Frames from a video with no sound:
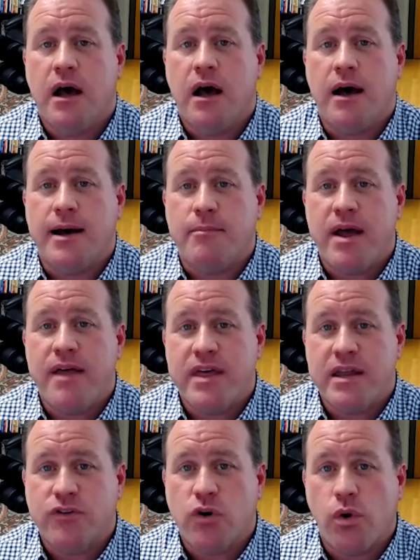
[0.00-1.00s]
And then,
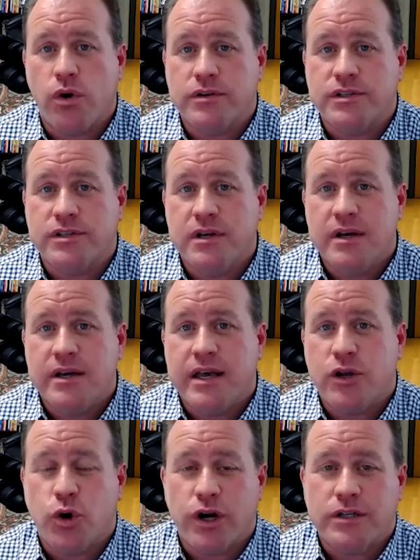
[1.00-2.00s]
of course, in
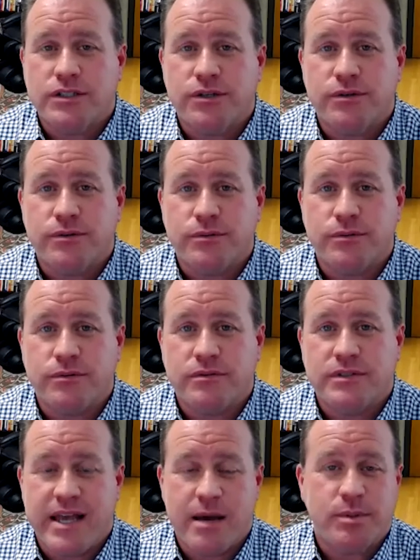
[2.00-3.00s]
order to
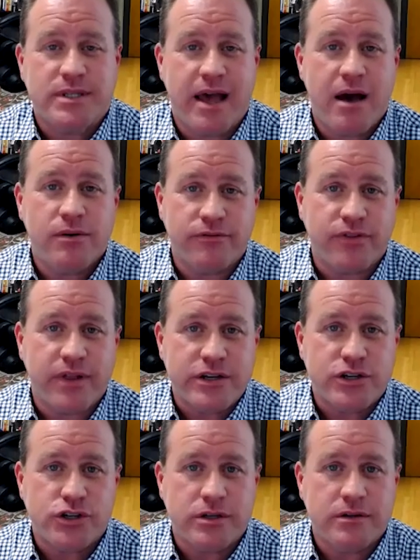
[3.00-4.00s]
tamp down
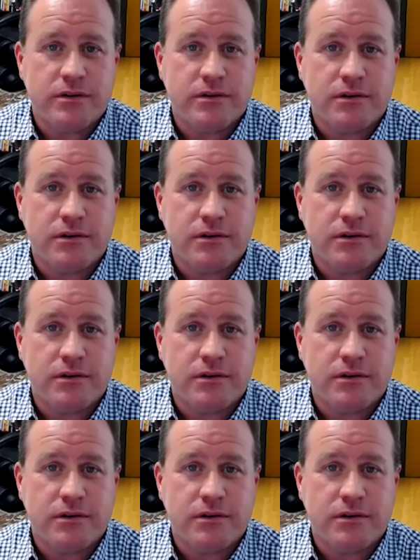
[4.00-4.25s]
inflation,